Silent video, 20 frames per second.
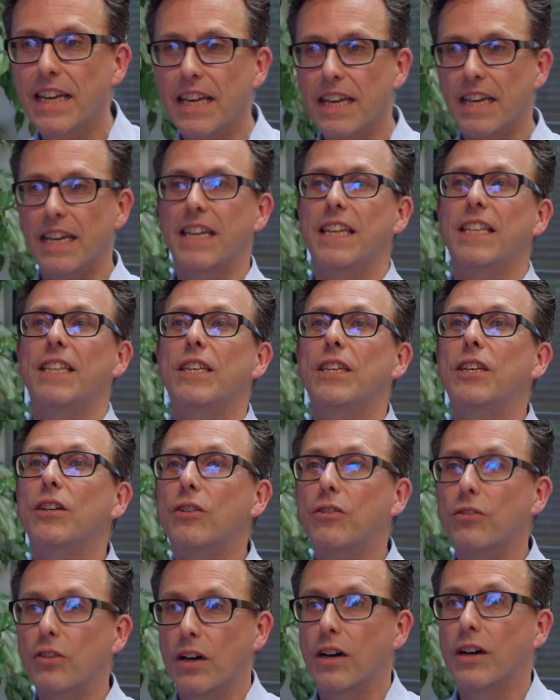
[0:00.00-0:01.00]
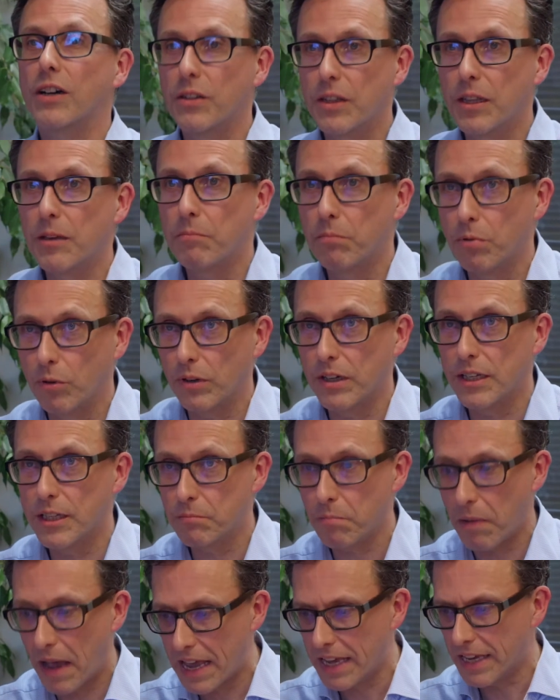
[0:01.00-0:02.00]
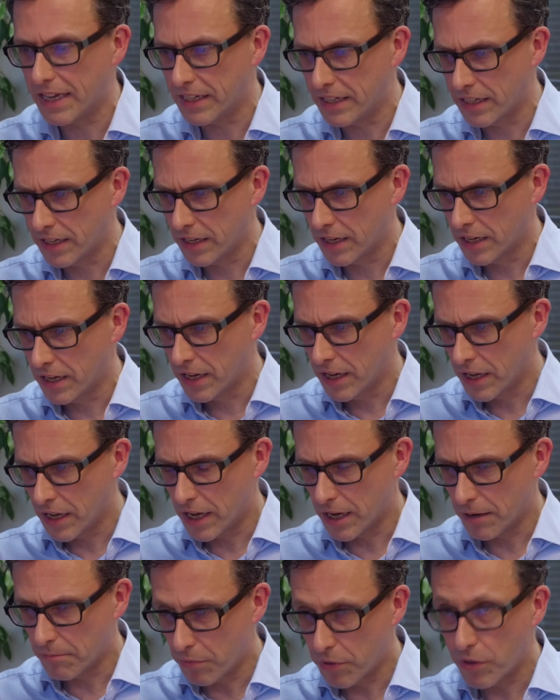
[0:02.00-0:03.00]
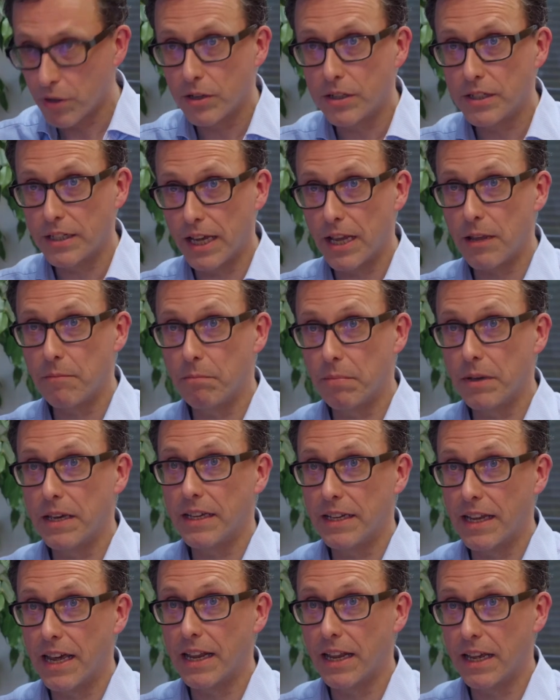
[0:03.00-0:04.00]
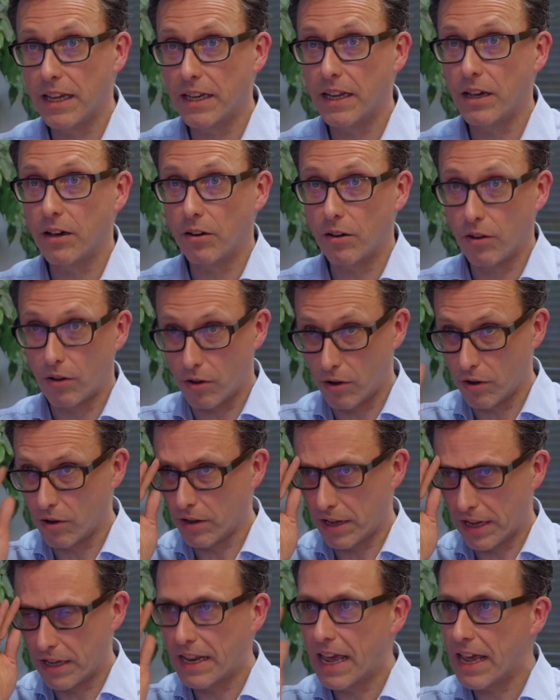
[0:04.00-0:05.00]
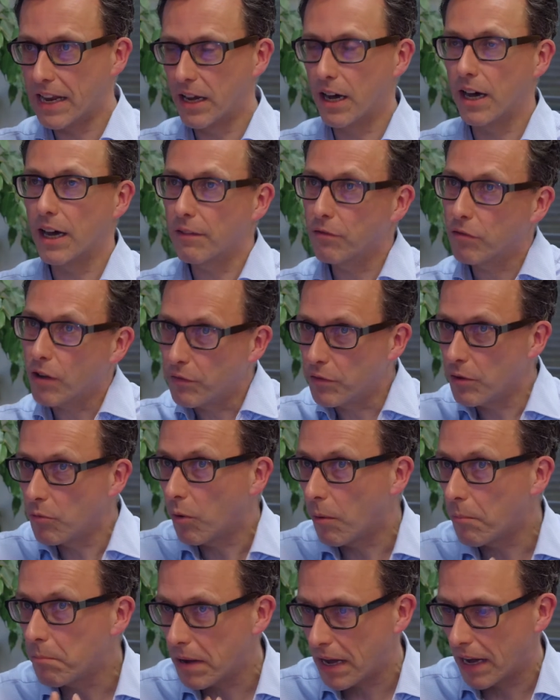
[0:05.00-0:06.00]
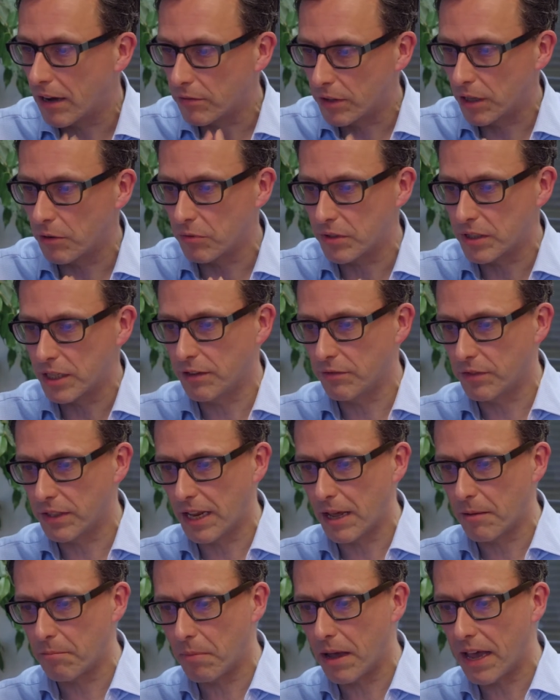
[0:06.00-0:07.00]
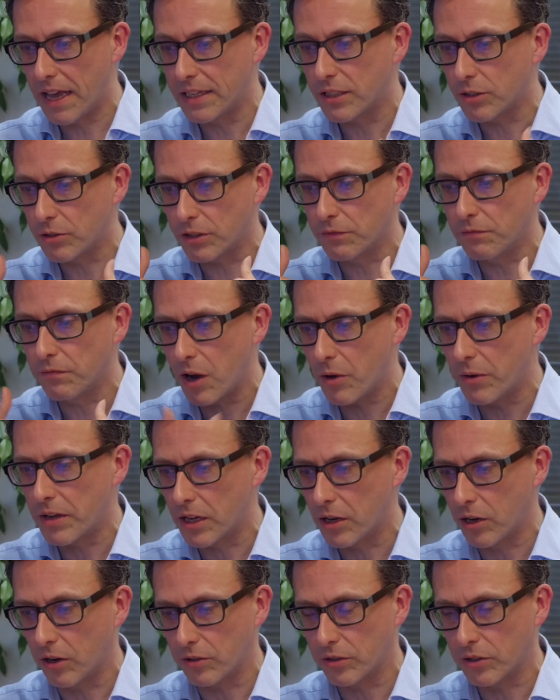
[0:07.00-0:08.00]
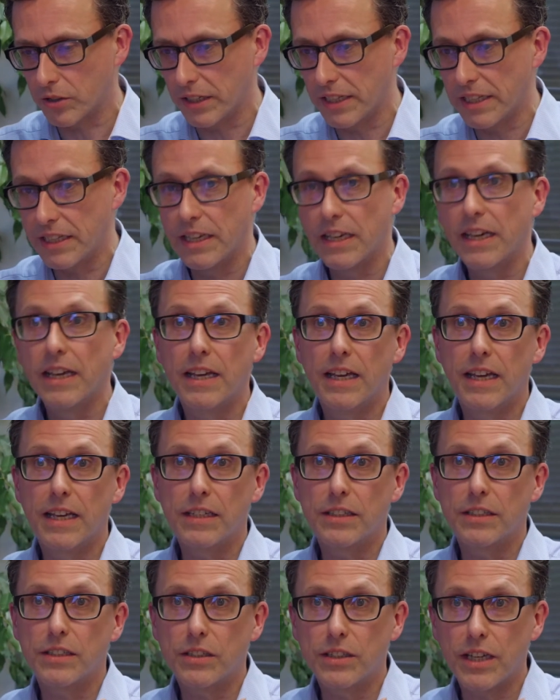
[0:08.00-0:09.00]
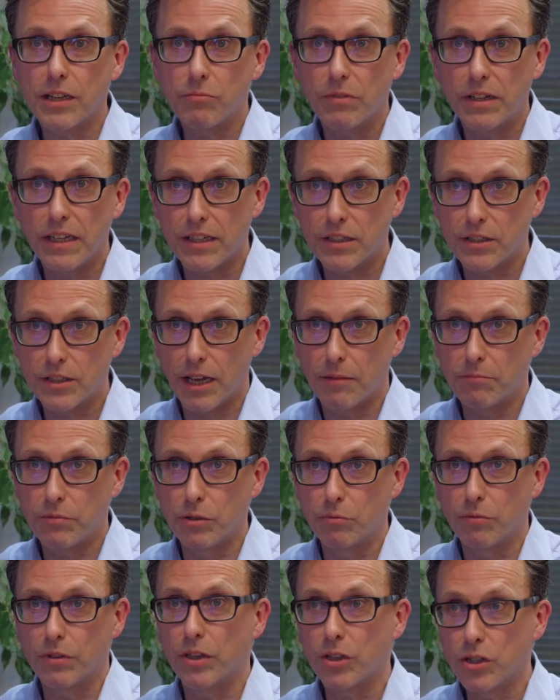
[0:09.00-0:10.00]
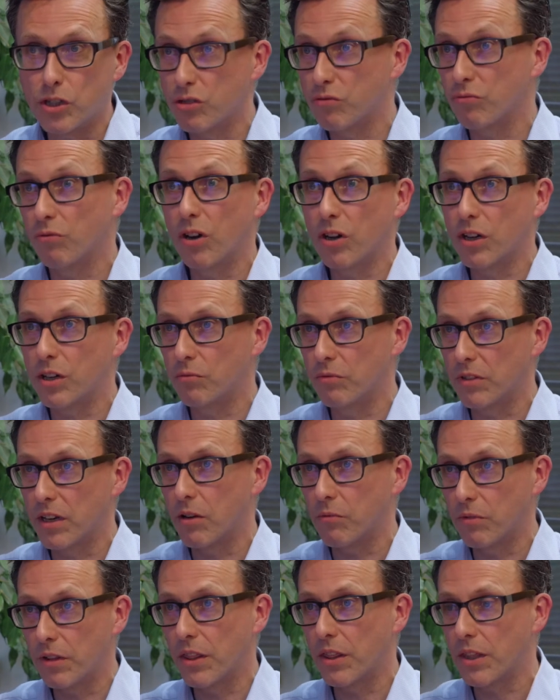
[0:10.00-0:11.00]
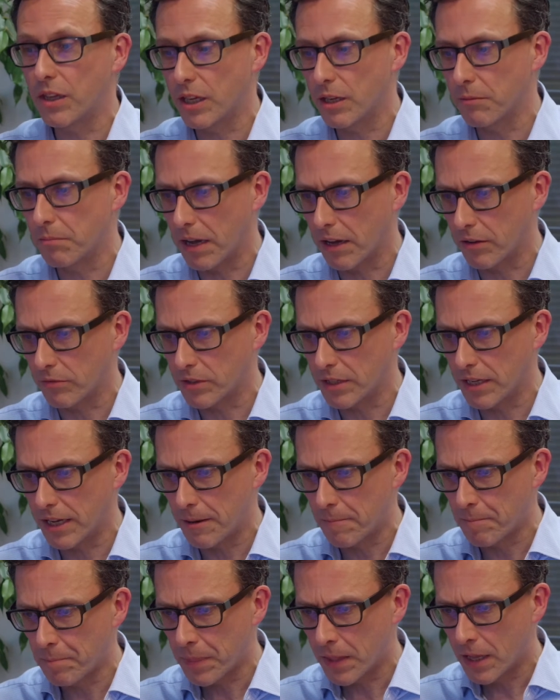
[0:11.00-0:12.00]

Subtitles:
you could argue the employer's paying 38p in NI for every £1 they receive in the net pay. So it's very costly. It's generally accepted with a shrug. We don't really think about it.